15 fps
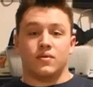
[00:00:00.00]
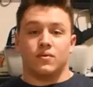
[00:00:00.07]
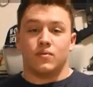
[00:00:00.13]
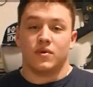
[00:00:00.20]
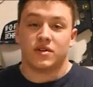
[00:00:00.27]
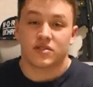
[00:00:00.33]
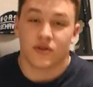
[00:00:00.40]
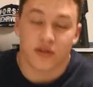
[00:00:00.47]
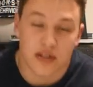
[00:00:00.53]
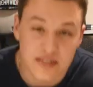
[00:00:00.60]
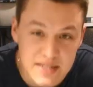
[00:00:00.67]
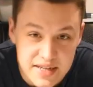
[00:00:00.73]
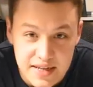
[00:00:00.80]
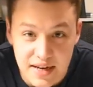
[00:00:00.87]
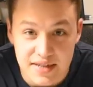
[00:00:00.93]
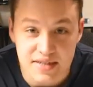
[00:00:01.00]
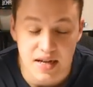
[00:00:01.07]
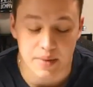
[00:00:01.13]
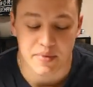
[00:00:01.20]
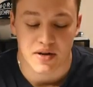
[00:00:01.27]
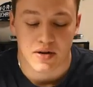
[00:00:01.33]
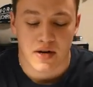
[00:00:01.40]
What is going on today, guys?
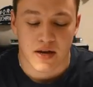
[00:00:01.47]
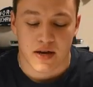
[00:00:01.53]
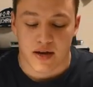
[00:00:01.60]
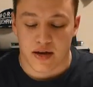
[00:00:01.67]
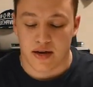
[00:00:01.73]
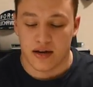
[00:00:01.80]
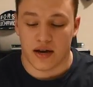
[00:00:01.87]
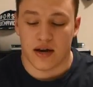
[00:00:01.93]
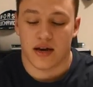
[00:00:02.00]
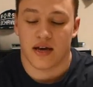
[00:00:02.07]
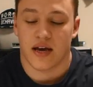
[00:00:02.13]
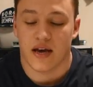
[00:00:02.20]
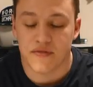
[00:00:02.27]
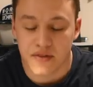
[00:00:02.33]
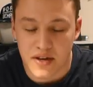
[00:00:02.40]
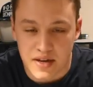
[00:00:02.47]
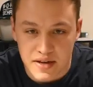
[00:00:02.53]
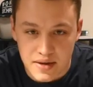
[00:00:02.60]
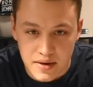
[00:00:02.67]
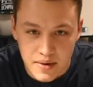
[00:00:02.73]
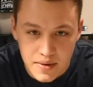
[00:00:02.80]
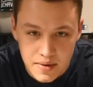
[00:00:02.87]
Tom here, and I have
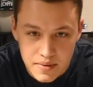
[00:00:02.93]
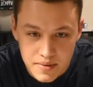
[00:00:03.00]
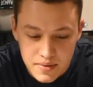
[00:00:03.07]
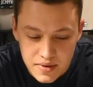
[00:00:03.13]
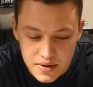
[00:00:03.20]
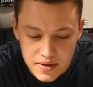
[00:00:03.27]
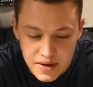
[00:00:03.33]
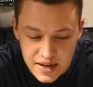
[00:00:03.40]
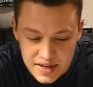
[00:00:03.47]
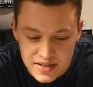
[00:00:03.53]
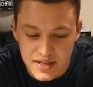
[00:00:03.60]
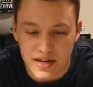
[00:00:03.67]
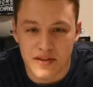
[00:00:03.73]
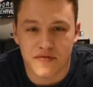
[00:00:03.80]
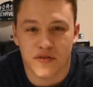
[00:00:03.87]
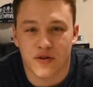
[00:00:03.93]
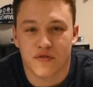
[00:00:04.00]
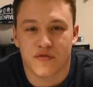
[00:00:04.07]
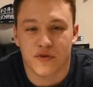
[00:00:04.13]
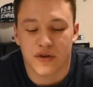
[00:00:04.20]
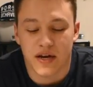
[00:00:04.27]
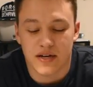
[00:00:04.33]
a exciting video
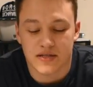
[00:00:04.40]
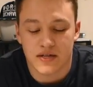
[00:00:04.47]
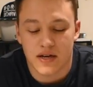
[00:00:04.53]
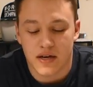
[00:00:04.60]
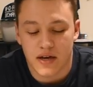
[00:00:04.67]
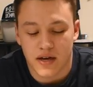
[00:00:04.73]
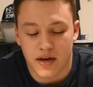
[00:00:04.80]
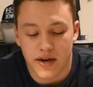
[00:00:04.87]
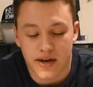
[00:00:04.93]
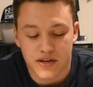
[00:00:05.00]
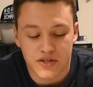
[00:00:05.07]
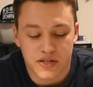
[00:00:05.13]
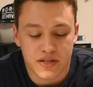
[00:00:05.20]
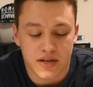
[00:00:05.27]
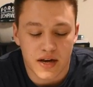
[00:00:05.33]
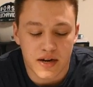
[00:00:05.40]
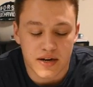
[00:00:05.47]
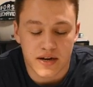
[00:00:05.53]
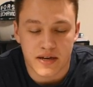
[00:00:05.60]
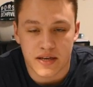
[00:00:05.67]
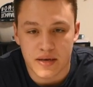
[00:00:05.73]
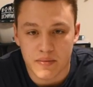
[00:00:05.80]
for you guys. I actually got
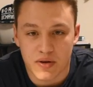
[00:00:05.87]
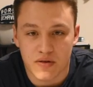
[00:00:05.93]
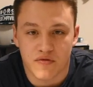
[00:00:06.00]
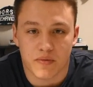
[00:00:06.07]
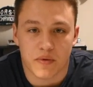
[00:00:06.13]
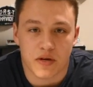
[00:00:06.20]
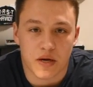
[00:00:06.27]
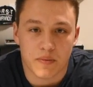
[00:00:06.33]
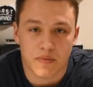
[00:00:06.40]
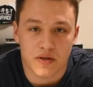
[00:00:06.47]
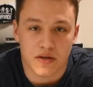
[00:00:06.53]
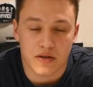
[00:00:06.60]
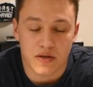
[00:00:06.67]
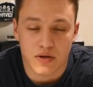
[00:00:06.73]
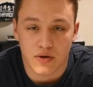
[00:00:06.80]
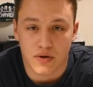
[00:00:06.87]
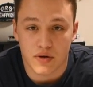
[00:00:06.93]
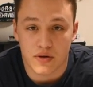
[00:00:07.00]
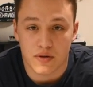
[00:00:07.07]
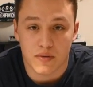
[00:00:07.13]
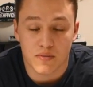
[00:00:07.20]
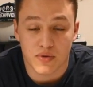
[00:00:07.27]
an email from a company
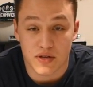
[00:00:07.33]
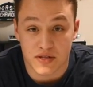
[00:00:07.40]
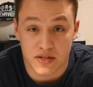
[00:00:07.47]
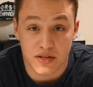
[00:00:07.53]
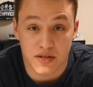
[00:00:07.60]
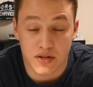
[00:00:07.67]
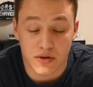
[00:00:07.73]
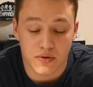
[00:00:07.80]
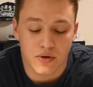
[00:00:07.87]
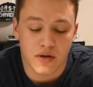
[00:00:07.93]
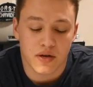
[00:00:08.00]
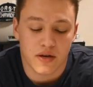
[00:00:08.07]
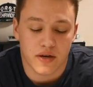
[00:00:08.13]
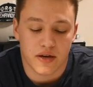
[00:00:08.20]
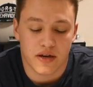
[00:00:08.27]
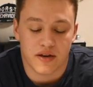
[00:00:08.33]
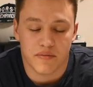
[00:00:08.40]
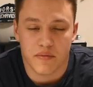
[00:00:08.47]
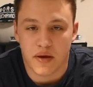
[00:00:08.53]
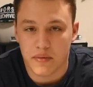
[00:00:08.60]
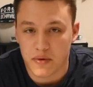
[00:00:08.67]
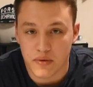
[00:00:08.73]
called Plusinno, and
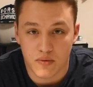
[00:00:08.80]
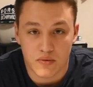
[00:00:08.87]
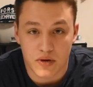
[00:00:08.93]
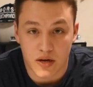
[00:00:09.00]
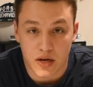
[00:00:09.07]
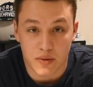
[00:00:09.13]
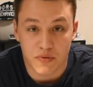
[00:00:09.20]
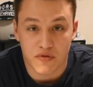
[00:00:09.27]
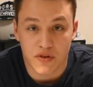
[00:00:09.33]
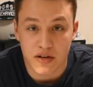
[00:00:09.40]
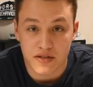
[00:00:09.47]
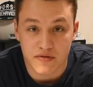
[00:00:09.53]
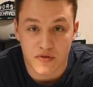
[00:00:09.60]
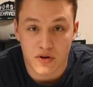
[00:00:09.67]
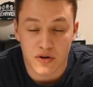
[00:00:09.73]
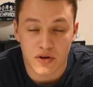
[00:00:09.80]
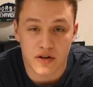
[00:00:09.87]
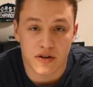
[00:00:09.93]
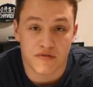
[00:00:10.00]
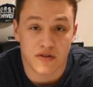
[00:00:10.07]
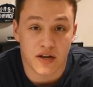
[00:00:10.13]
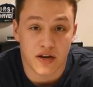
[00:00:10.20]
maybe a couple of you guys have heard.
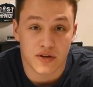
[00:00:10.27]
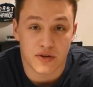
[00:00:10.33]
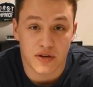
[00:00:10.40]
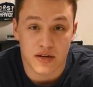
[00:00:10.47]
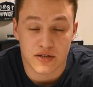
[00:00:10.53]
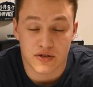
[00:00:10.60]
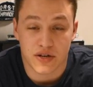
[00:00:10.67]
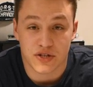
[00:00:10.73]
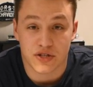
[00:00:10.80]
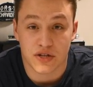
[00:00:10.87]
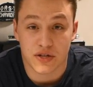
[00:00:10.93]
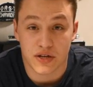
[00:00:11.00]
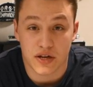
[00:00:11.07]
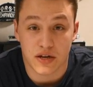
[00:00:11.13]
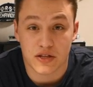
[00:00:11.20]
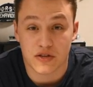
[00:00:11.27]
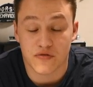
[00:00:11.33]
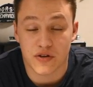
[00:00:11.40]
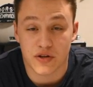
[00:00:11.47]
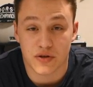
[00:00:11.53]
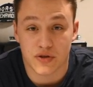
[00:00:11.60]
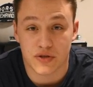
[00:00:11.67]
If not, you guys are actually clicking on this
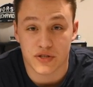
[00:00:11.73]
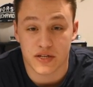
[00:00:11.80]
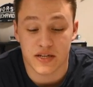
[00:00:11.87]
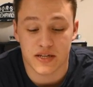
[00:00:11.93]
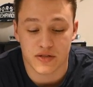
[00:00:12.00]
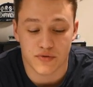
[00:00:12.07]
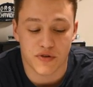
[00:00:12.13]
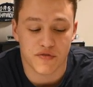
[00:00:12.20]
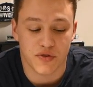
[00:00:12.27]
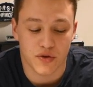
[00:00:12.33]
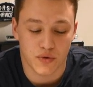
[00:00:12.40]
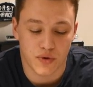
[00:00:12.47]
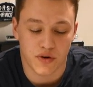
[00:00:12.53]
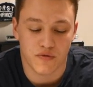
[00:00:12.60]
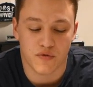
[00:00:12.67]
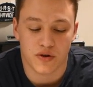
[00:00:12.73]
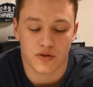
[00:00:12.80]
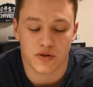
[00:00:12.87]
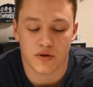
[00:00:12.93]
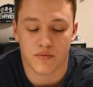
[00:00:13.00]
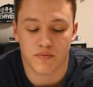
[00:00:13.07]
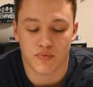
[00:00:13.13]
video because it is a review of one of
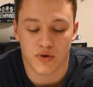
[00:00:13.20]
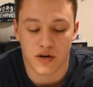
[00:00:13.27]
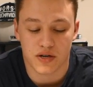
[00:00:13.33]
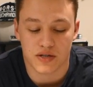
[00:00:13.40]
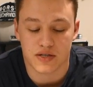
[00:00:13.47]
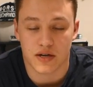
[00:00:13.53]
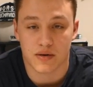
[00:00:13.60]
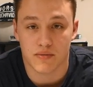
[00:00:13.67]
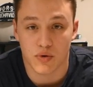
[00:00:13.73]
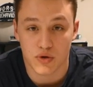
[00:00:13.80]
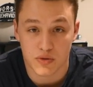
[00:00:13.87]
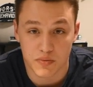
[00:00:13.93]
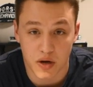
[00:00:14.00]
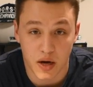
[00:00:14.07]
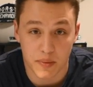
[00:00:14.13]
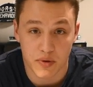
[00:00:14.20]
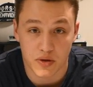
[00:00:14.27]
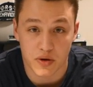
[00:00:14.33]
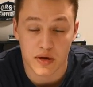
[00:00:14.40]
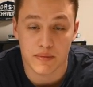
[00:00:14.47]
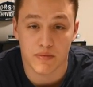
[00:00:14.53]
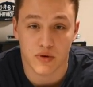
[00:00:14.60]
their products that are most
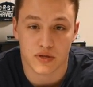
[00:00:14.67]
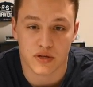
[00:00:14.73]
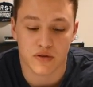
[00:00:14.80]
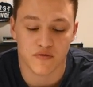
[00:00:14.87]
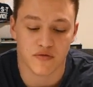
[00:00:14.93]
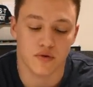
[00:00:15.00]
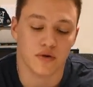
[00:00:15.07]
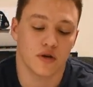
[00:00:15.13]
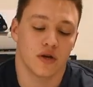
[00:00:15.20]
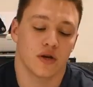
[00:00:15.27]
popular and most helpful.